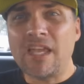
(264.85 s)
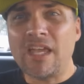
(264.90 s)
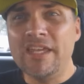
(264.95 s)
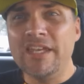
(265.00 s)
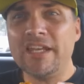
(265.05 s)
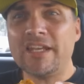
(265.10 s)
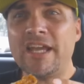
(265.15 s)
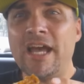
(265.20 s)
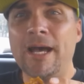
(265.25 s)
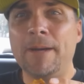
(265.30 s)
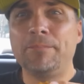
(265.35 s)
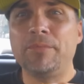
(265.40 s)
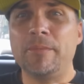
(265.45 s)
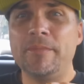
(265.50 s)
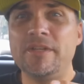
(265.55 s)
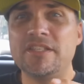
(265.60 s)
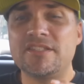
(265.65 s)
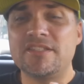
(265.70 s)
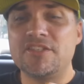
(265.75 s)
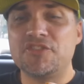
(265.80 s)
and it
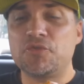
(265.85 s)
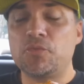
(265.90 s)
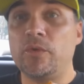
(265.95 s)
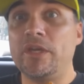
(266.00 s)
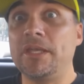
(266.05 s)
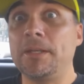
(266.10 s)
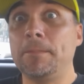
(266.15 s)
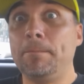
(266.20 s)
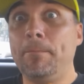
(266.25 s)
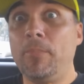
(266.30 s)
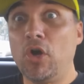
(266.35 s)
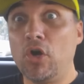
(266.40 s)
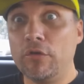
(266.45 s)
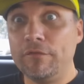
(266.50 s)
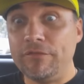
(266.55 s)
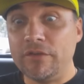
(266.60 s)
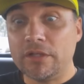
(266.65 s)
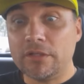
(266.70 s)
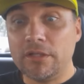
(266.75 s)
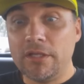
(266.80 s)
complements this wing
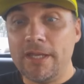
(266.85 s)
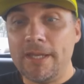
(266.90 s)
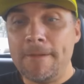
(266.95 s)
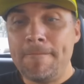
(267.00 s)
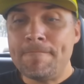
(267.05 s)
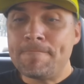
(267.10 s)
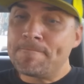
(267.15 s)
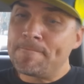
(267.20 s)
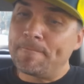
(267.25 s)
perfectly.